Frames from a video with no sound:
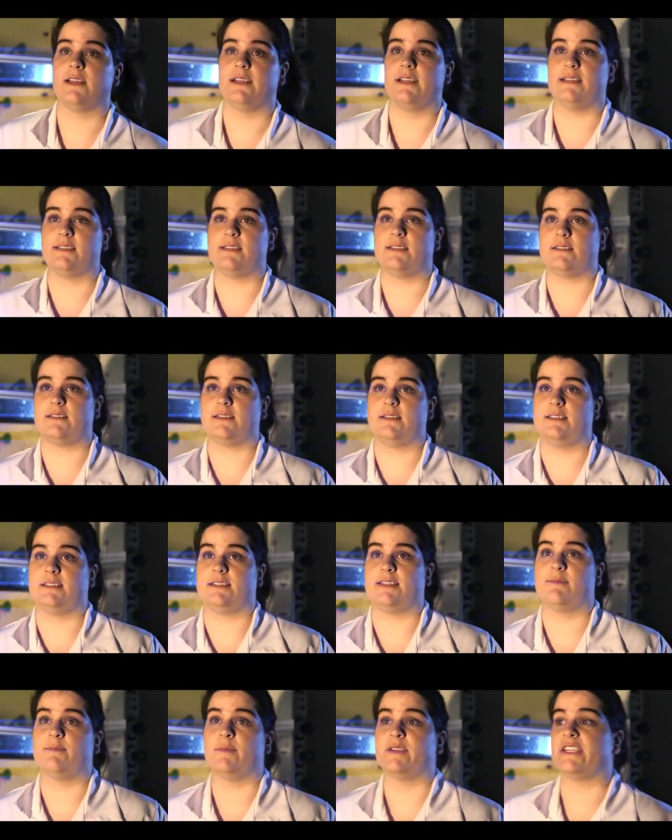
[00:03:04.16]
It's,
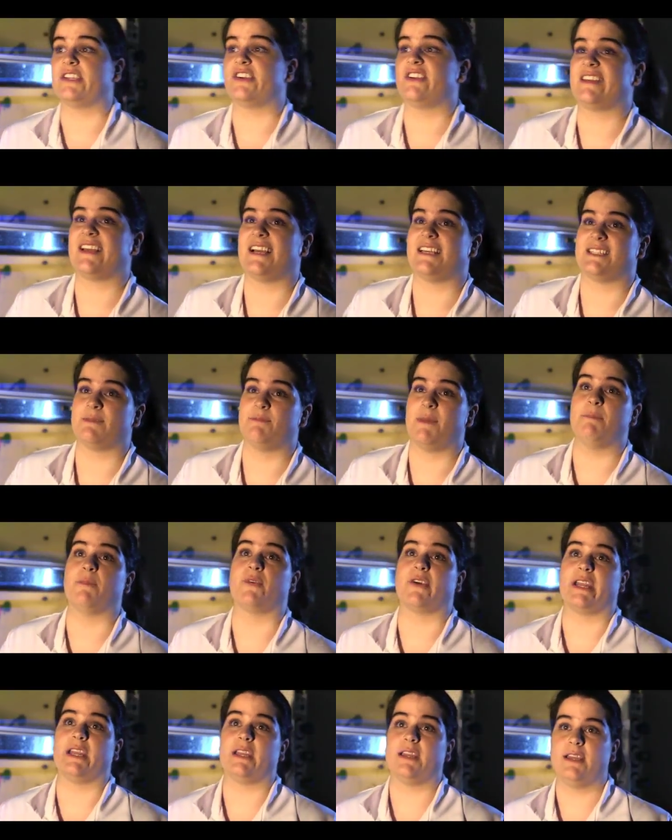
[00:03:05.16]
it's a material that has a
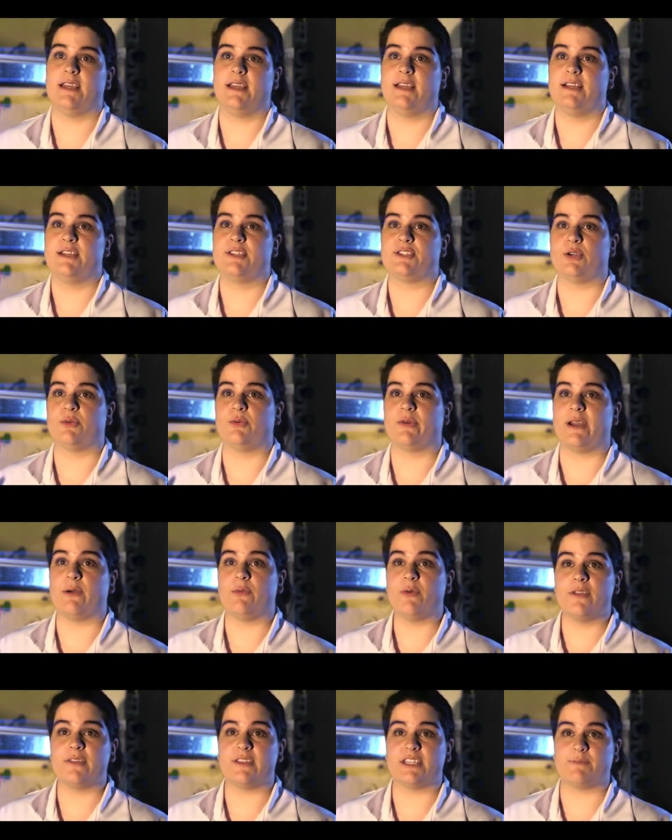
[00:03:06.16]
memory. So what I
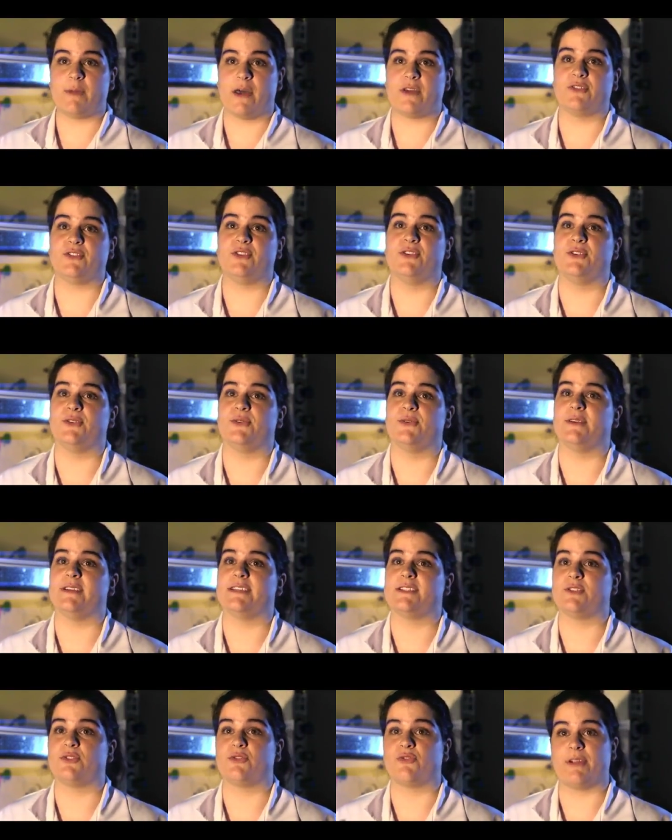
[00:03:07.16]
want this powder to do
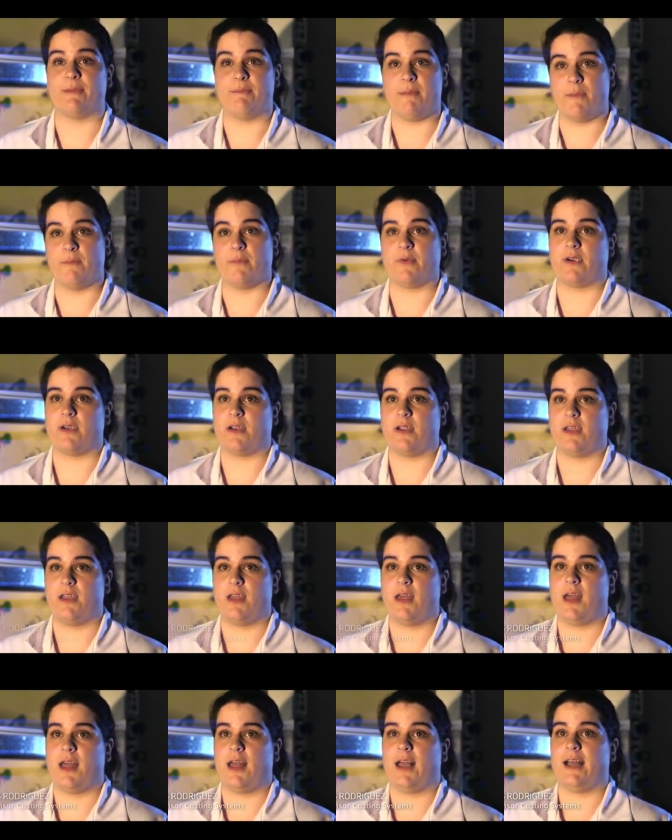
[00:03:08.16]
is to remember.
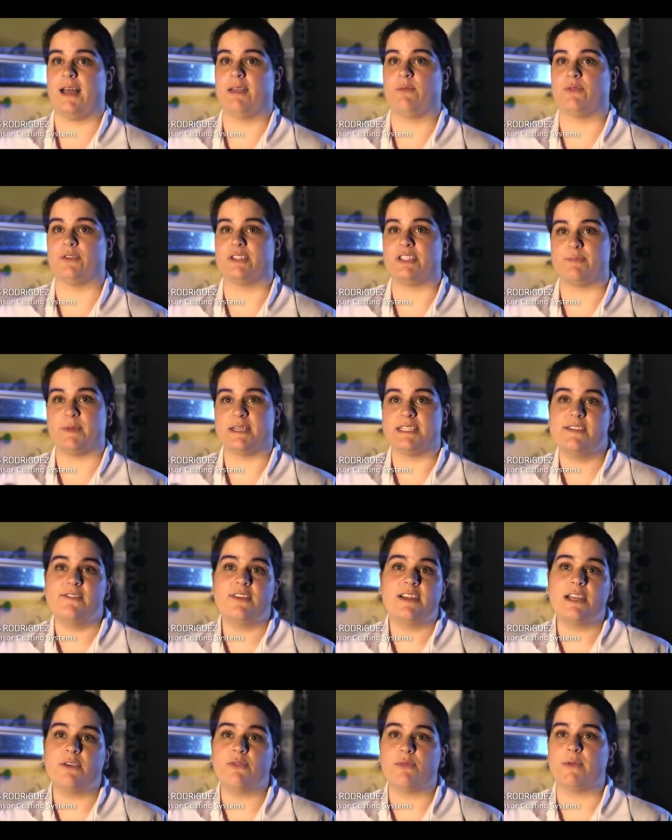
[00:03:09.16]
And what
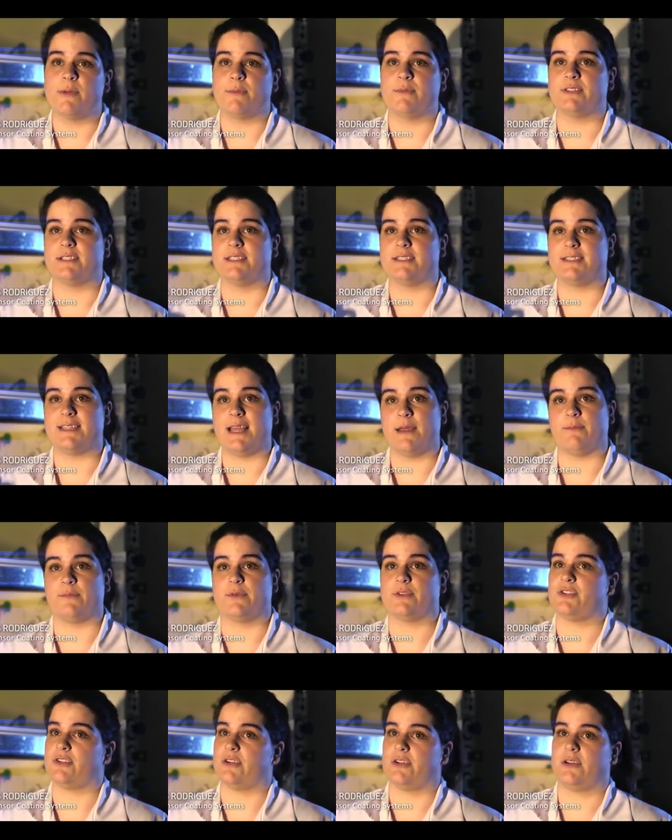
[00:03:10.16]
specifically it remembers is
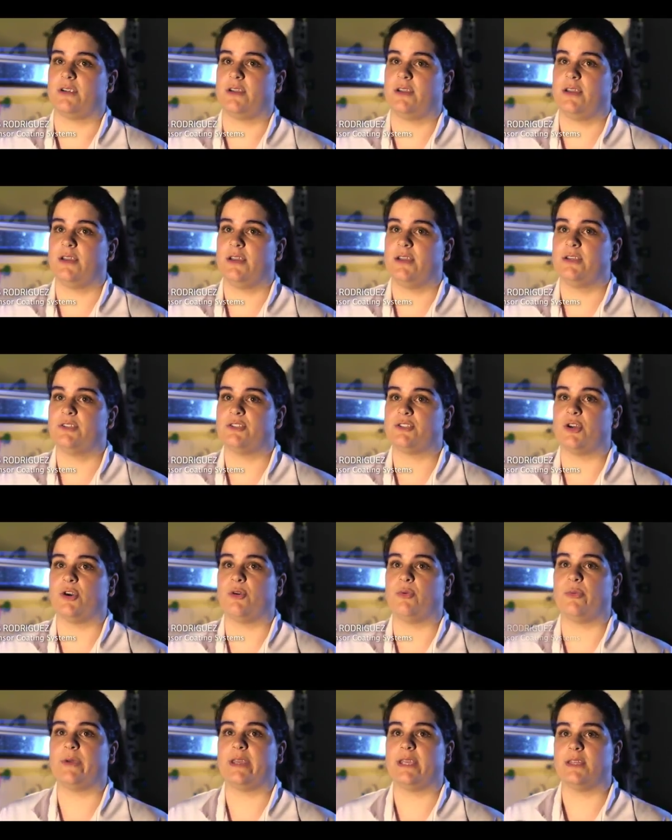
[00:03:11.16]
temperature.
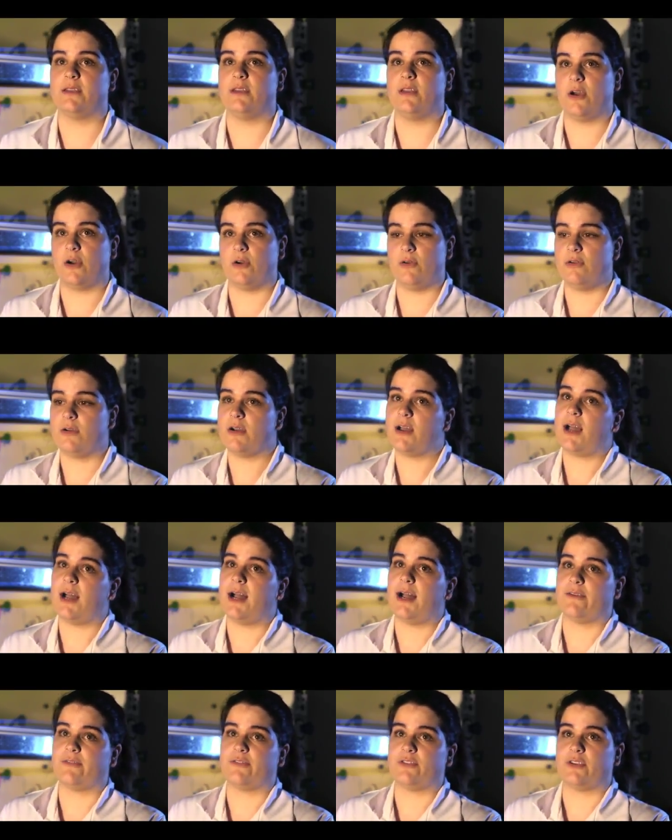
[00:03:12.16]
So we can know
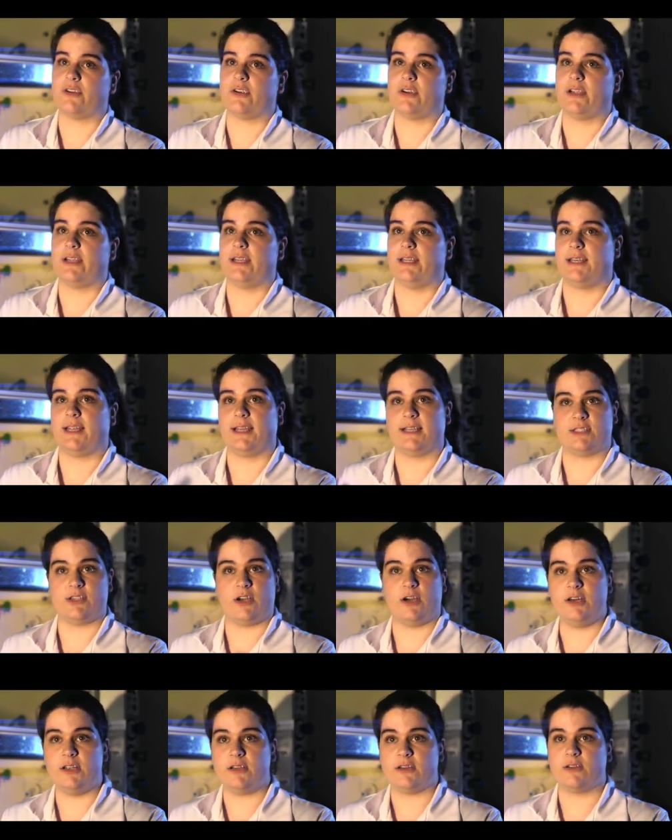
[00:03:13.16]
after it gets
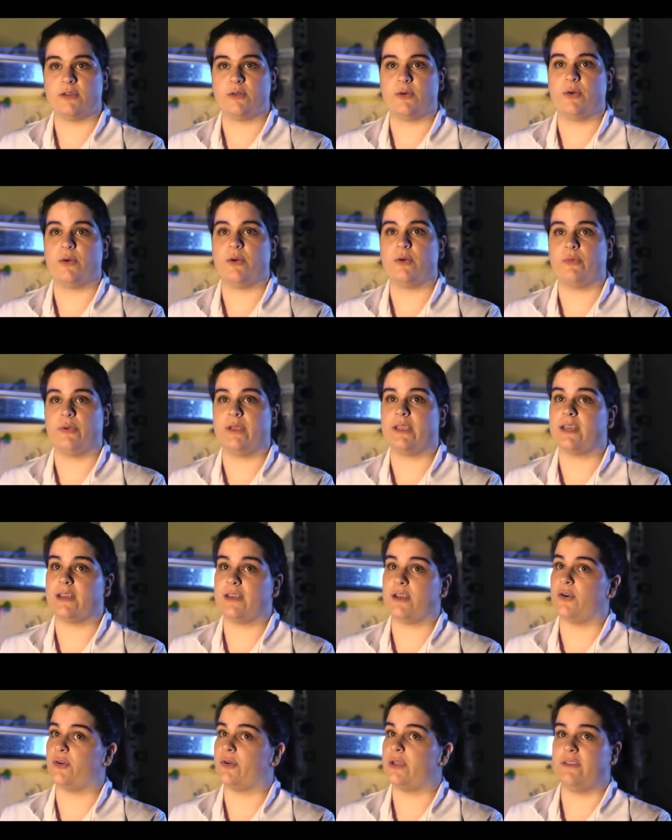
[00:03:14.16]
hot, we can
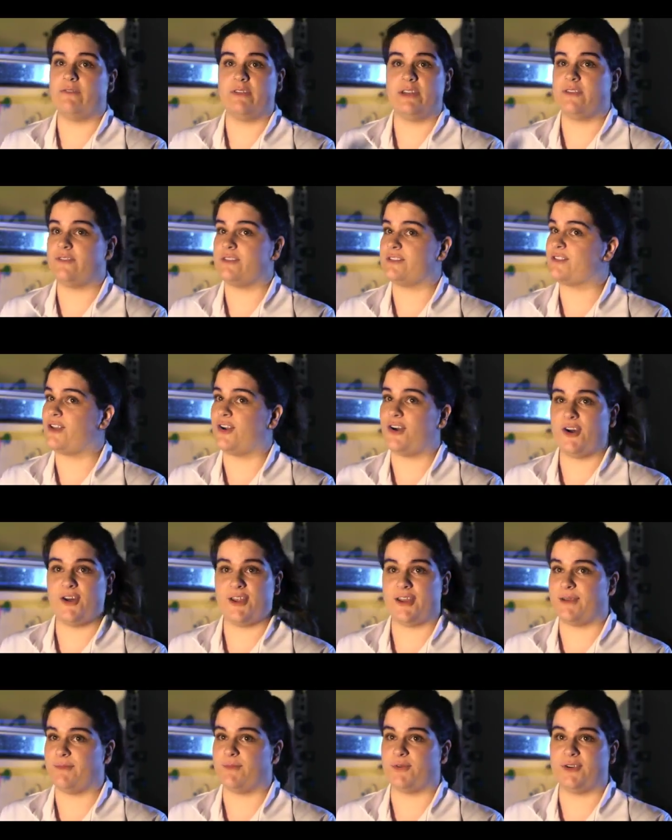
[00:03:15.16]
know, even if it's not
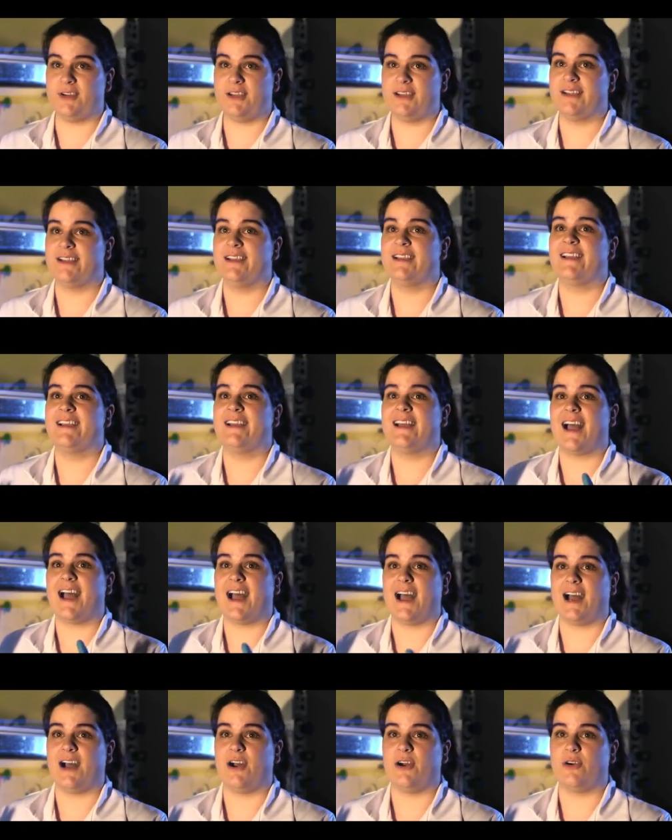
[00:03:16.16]
hot anymore,
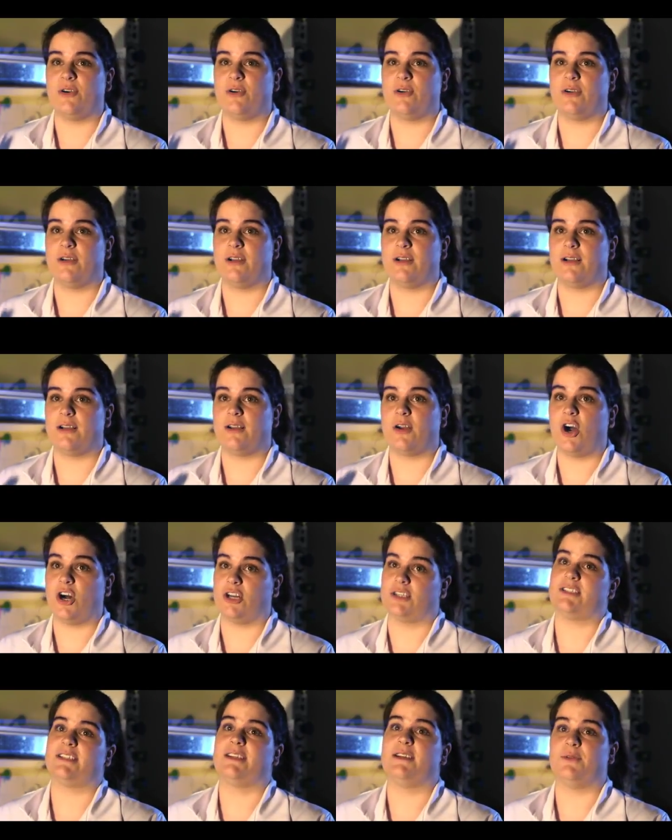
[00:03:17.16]
how
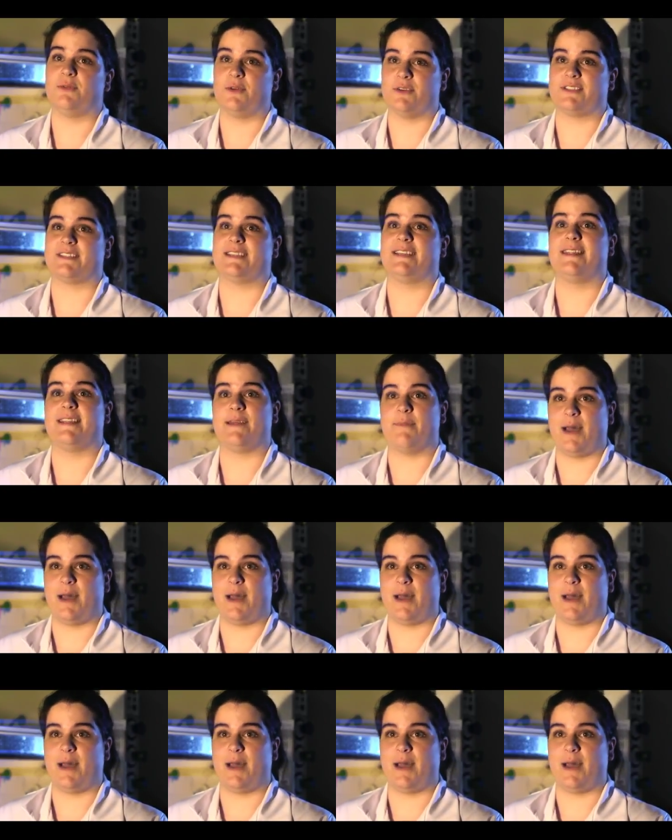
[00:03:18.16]
hot it was in the